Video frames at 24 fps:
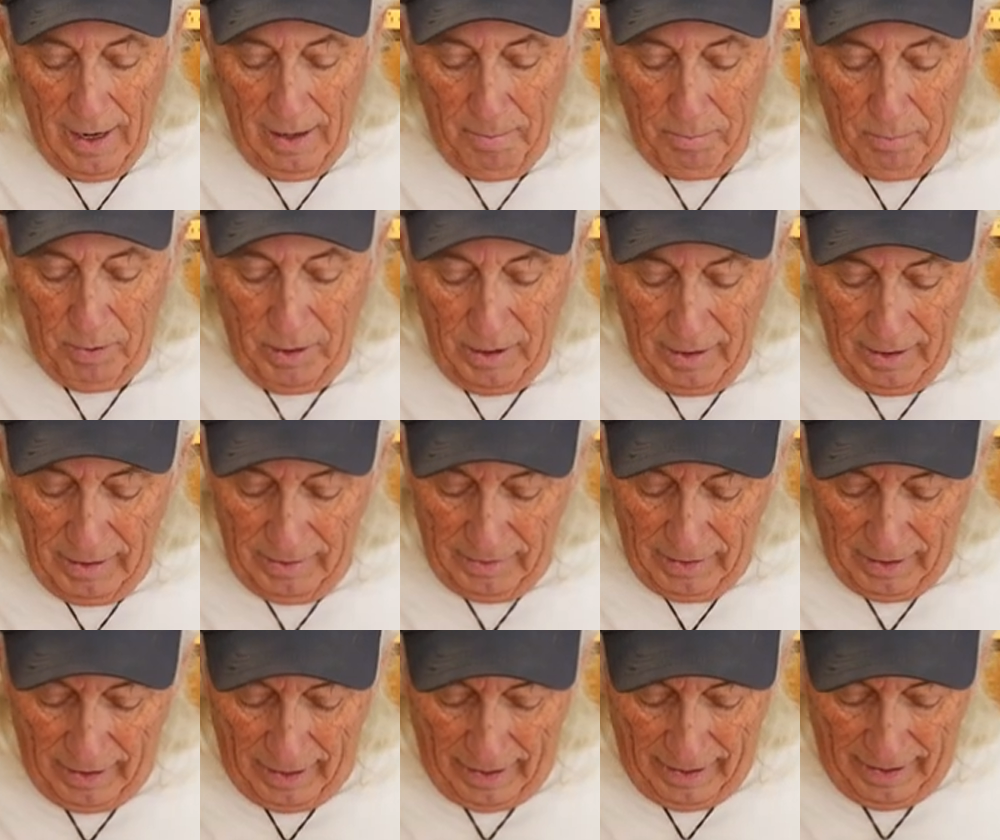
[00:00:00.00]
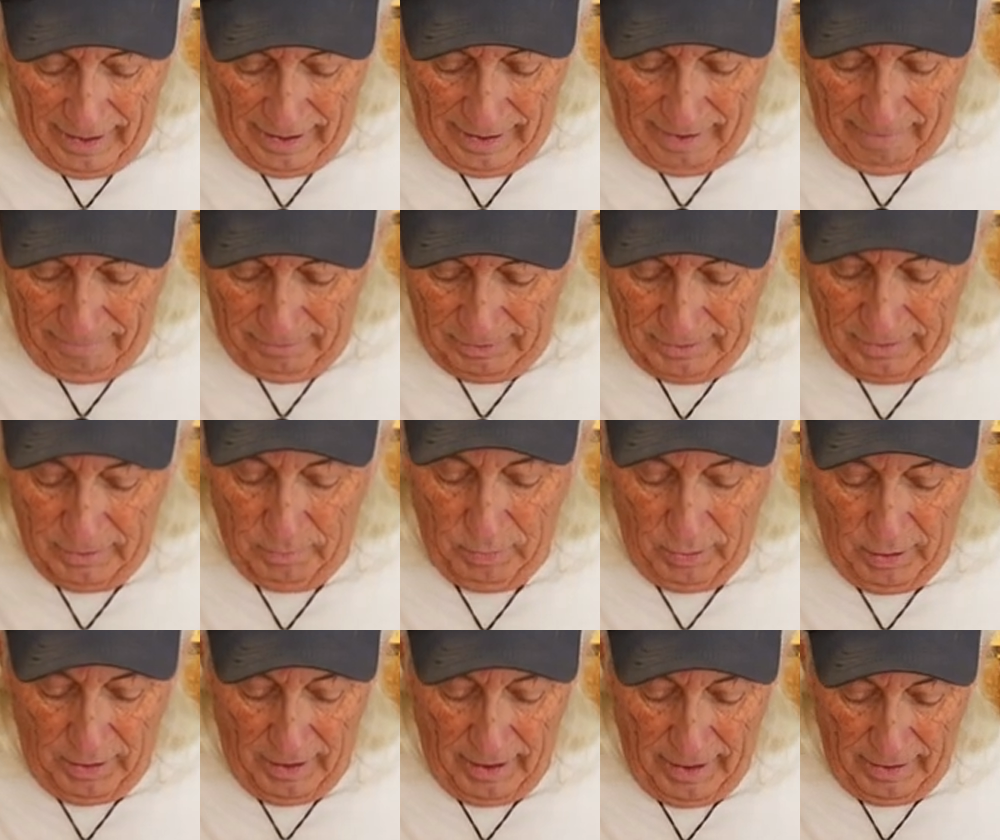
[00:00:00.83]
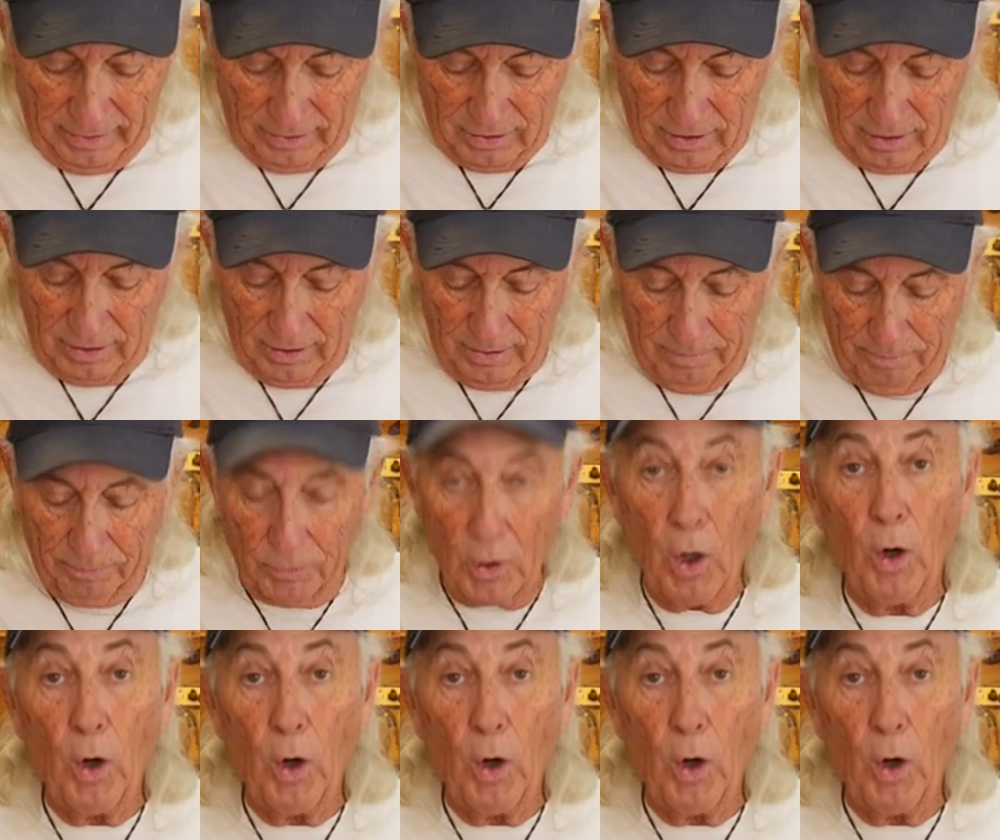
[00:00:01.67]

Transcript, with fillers: being that I have a little bit of that uh,